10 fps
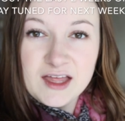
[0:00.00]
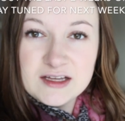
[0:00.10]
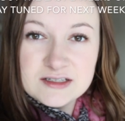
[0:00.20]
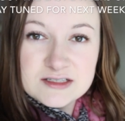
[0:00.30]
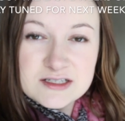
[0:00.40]

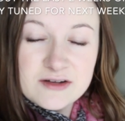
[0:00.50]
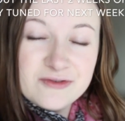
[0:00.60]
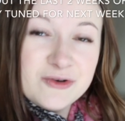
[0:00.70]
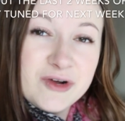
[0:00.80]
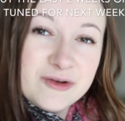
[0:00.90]
and
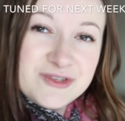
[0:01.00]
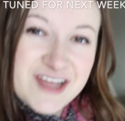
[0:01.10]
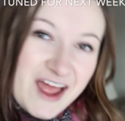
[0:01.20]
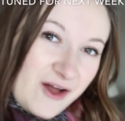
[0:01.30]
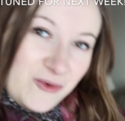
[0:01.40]
stuff around
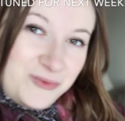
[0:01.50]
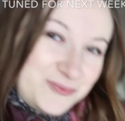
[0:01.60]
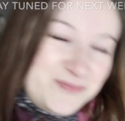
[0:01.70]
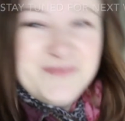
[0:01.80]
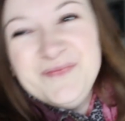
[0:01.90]

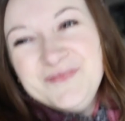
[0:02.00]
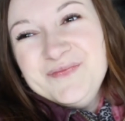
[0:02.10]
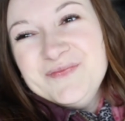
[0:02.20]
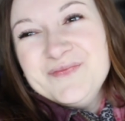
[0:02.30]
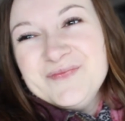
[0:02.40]
town.